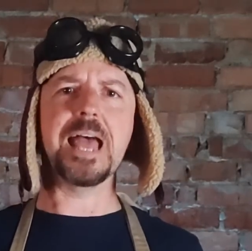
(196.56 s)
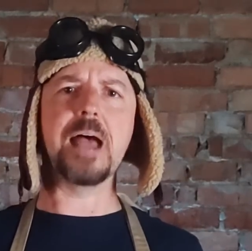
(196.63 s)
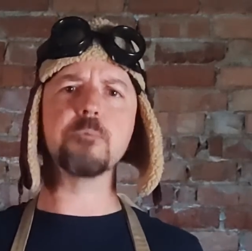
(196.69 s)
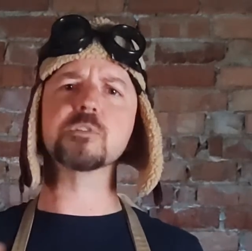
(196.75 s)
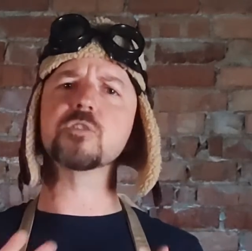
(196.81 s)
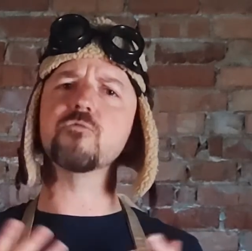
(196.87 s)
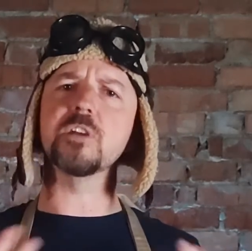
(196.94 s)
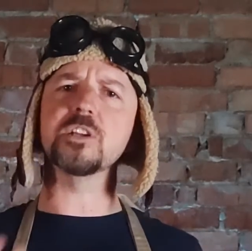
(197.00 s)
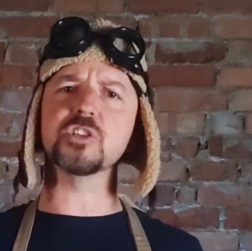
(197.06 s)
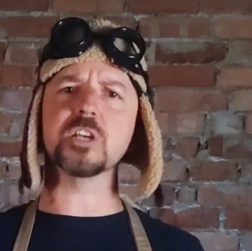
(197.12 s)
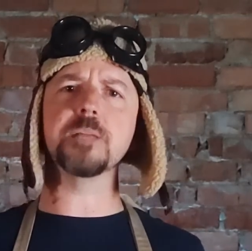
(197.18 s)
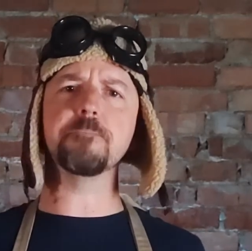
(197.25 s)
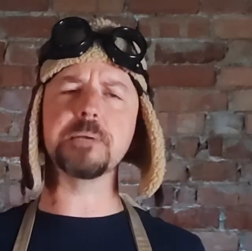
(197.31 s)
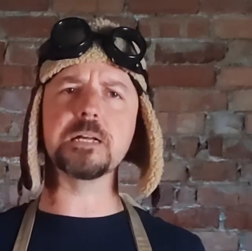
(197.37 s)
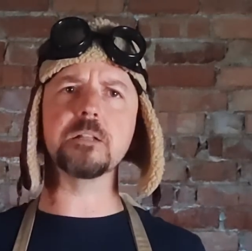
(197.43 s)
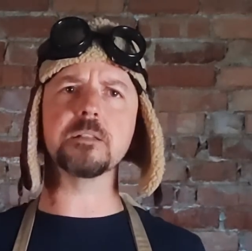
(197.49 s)
and was
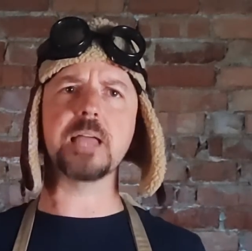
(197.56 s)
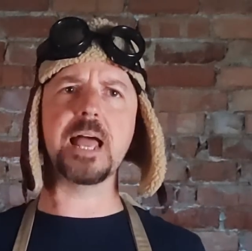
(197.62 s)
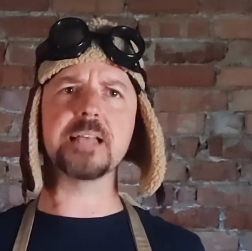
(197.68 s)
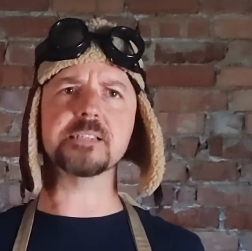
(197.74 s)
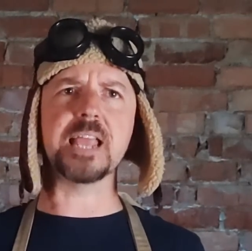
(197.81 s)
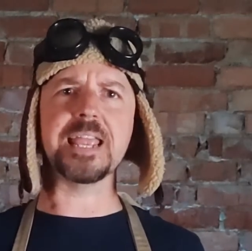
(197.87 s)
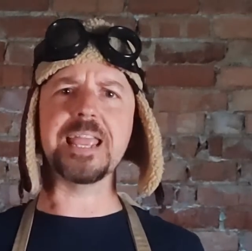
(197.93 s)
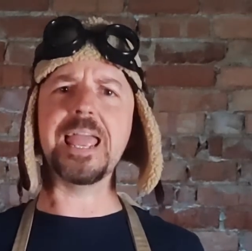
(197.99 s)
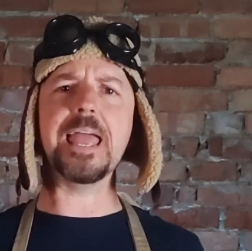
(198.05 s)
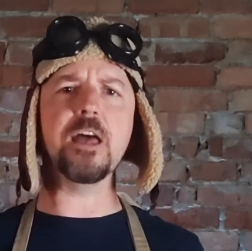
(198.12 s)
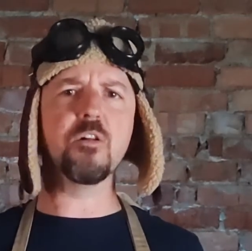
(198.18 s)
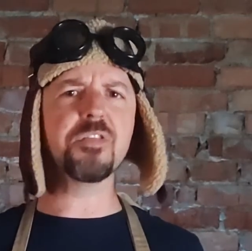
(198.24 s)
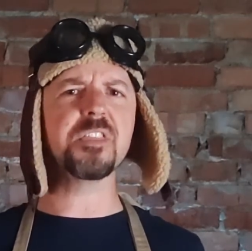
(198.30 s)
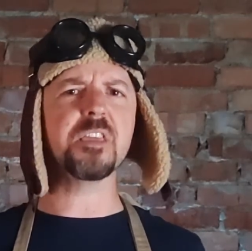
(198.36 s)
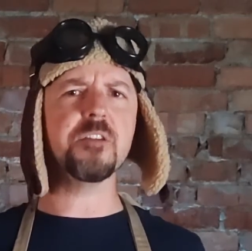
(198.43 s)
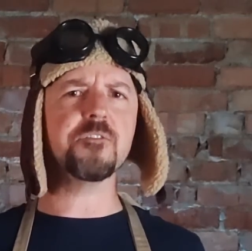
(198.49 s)
originally billed as a
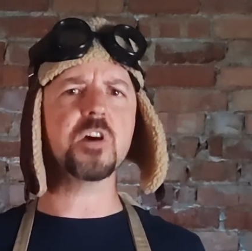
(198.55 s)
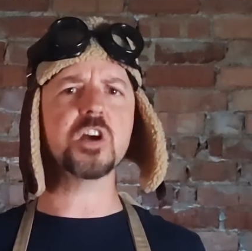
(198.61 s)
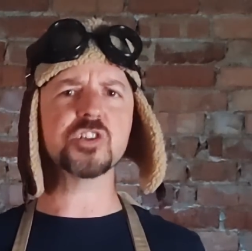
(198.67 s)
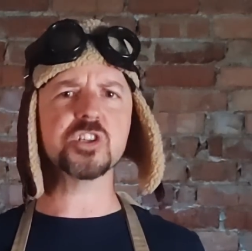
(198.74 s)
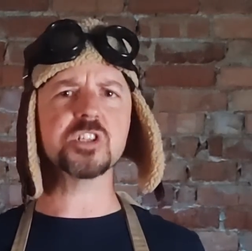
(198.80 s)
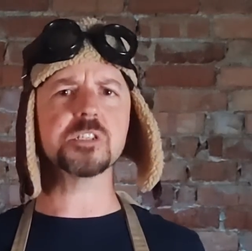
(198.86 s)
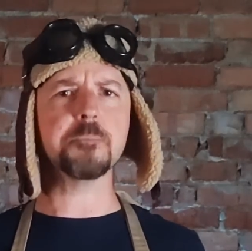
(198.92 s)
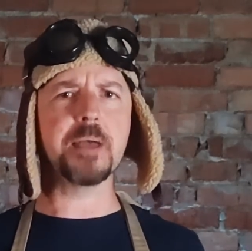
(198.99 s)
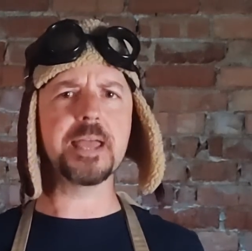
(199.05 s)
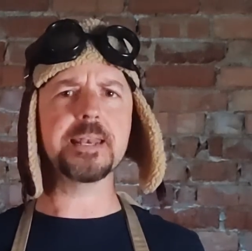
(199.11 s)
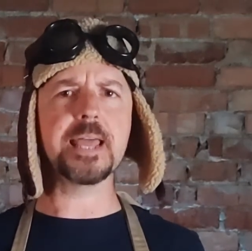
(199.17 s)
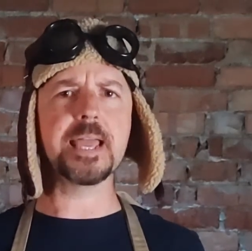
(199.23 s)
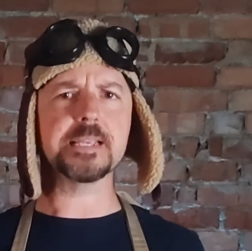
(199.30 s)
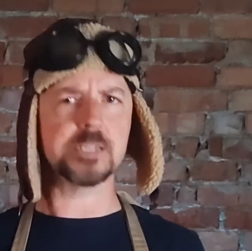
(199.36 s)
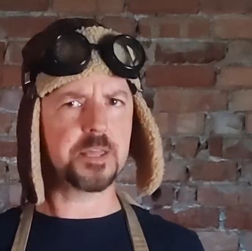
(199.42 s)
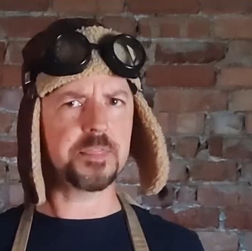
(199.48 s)
healthier version to
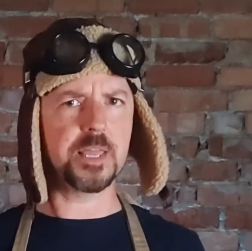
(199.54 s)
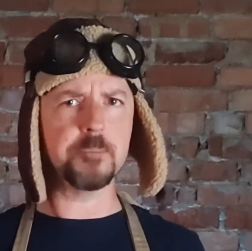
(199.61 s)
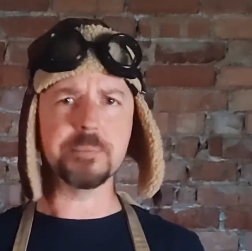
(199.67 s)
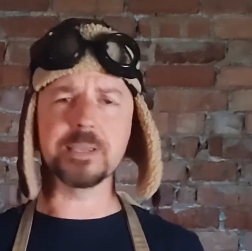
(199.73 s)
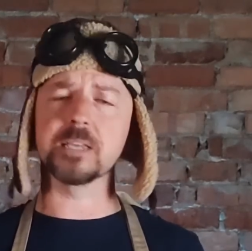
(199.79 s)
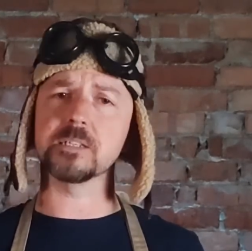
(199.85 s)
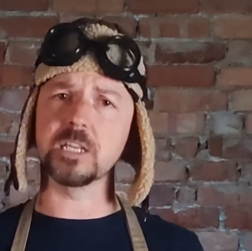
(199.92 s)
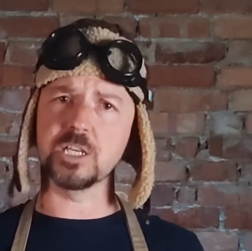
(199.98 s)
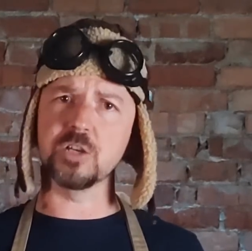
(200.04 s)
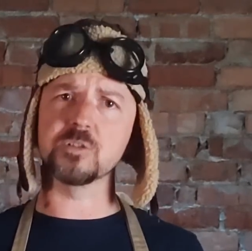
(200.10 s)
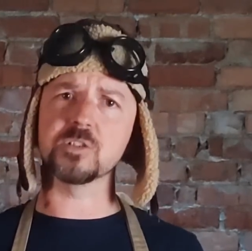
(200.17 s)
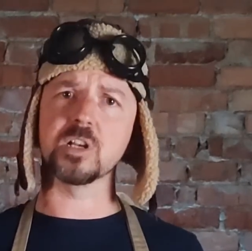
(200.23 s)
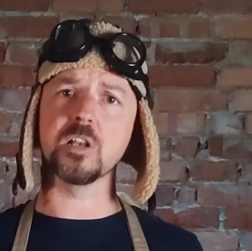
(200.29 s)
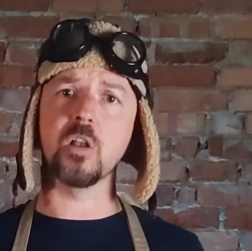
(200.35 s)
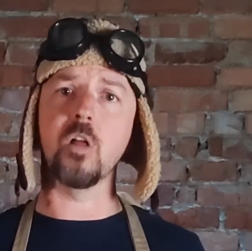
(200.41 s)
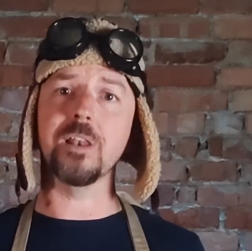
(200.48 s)
mayonnaise, I think, because it used
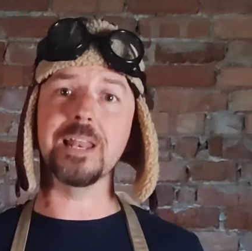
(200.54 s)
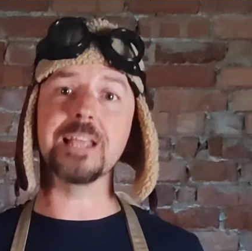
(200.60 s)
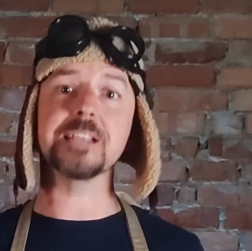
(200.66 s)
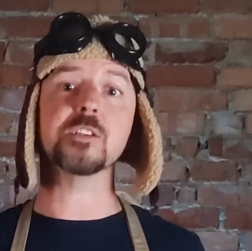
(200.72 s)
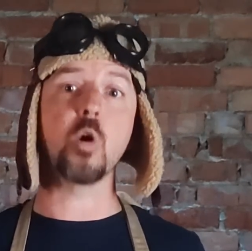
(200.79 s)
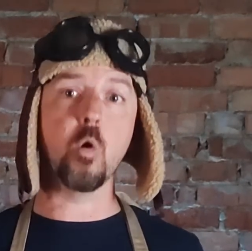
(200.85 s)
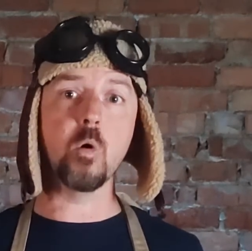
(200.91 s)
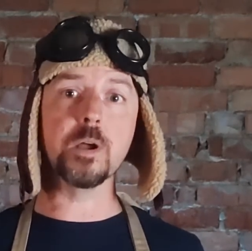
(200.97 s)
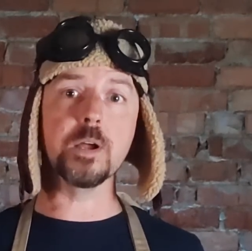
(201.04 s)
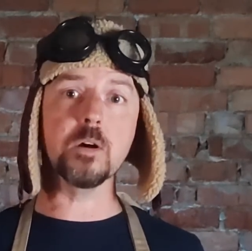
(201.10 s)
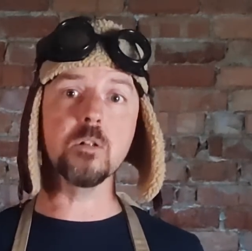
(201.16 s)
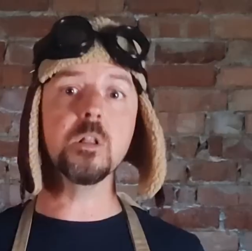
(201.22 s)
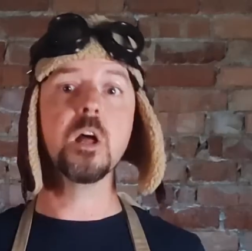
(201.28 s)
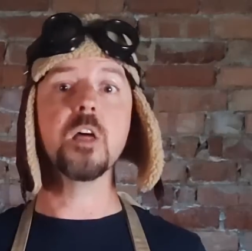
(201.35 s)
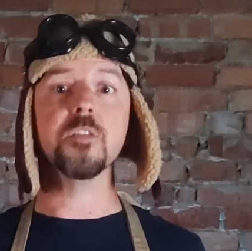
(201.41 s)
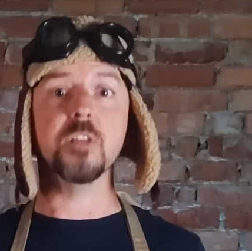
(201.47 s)
a lot less oil
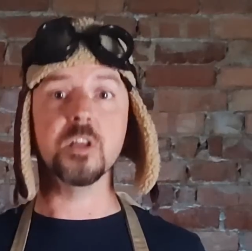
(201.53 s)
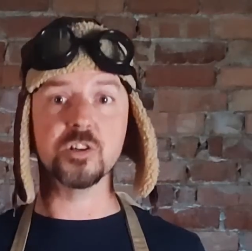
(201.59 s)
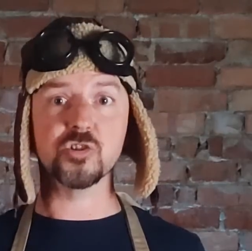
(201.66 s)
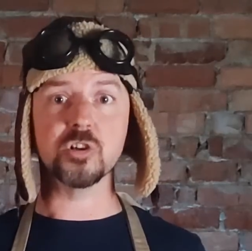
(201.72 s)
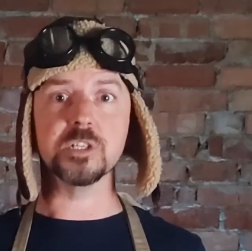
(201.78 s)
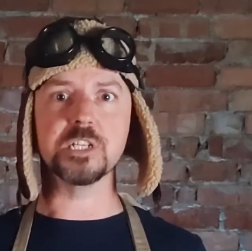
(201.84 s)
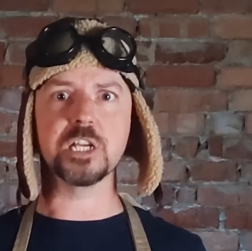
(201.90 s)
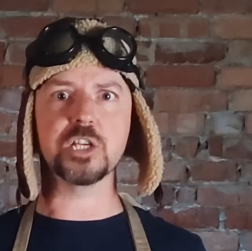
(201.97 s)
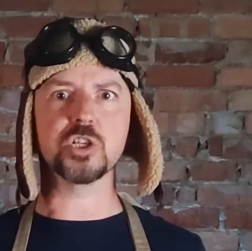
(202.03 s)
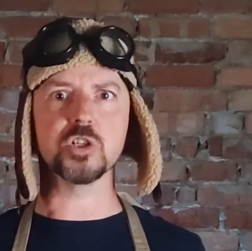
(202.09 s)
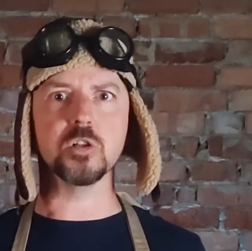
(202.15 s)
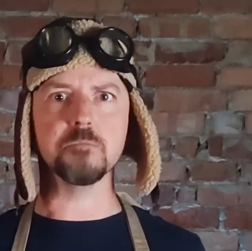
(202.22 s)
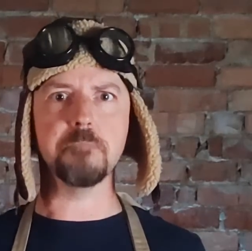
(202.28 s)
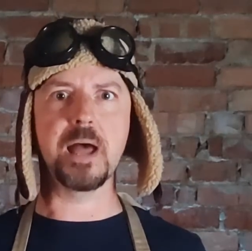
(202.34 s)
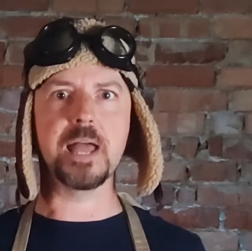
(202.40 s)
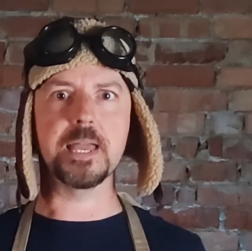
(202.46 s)
than
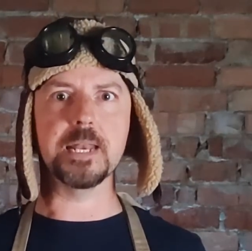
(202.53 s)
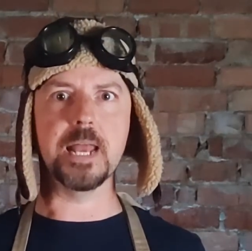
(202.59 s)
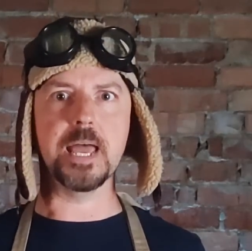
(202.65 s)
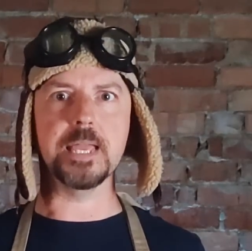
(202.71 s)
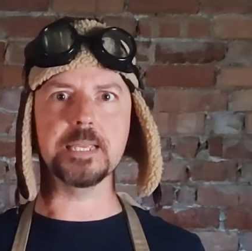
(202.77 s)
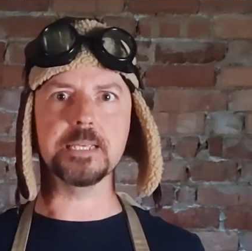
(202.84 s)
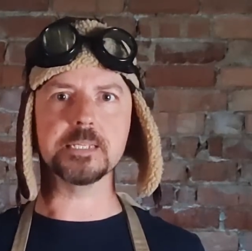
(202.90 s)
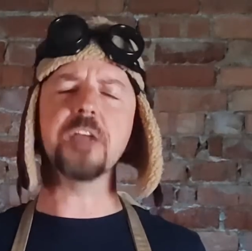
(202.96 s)
traditional mayonnaise.